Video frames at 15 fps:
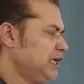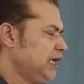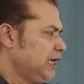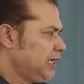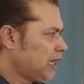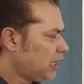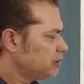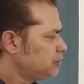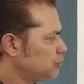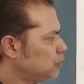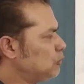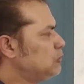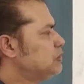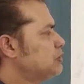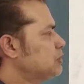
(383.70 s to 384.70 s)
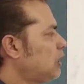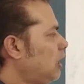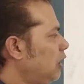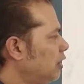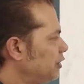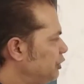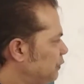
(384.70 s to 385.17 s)
Now tools
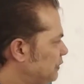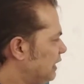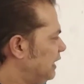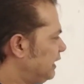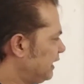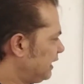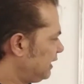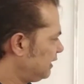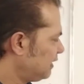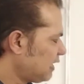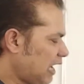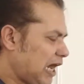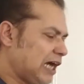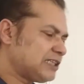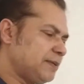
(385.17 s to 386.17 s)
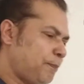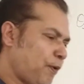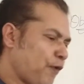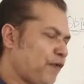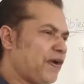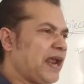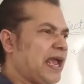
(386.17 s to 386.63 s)
or utility are the
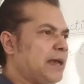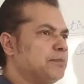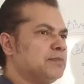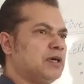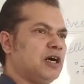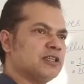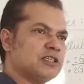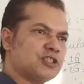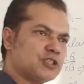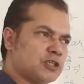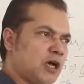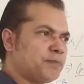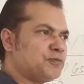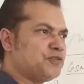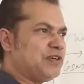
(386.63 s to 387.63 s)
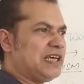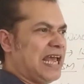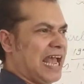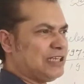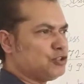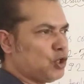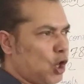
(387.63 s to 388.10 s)
program or the software,
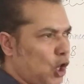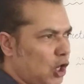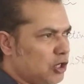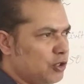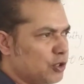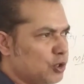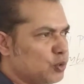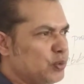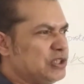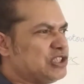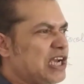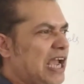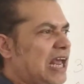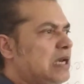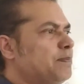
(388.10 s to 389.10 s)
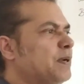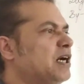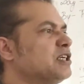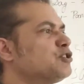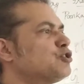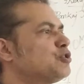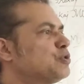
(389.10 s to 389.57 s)
as you all know, which help
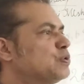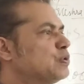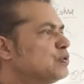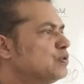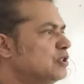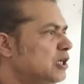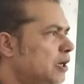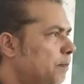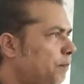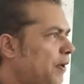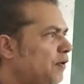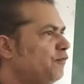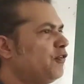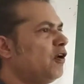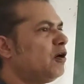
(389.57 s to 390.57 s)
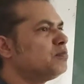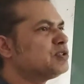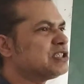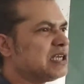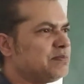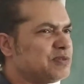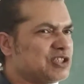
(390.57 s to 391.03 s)
us to perform
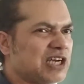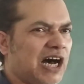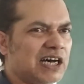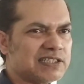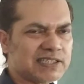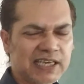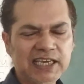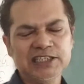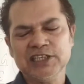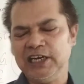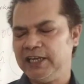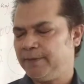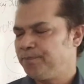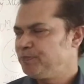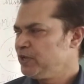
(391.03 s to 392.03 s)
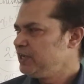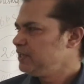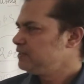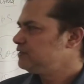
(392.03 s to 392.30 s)
some tasks easily.